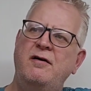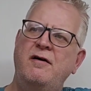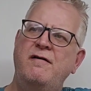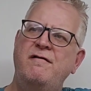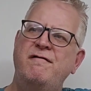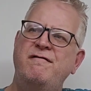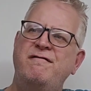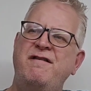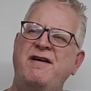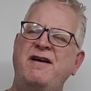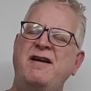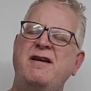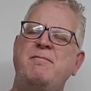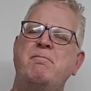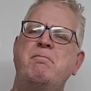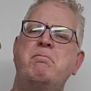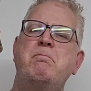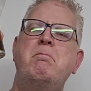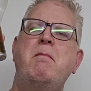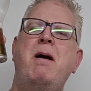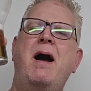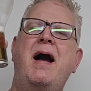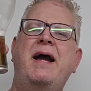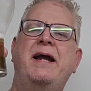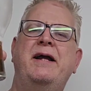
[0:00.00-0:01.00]
very
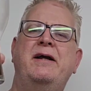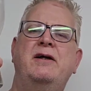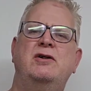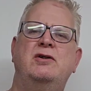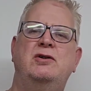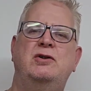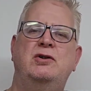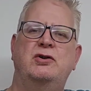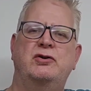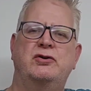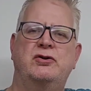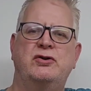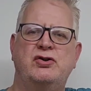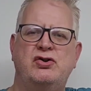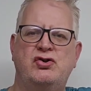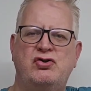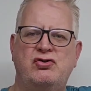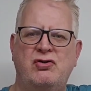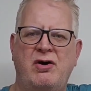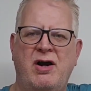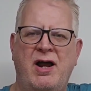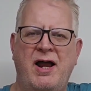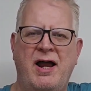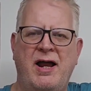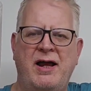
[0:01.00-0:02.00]
mild,
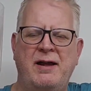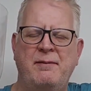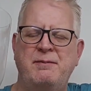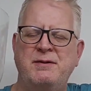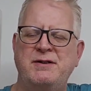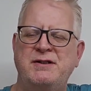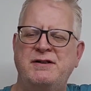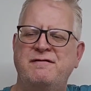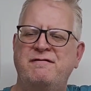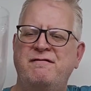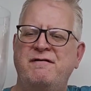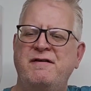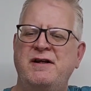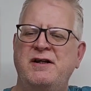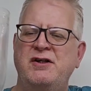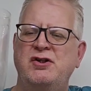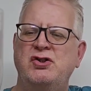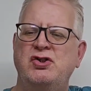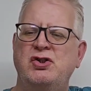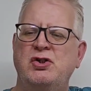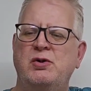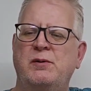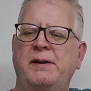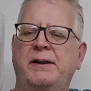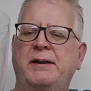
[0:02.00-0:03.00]
dry bit of finish
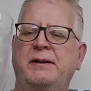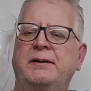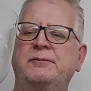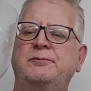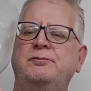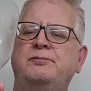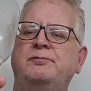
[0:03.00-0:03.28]
to it.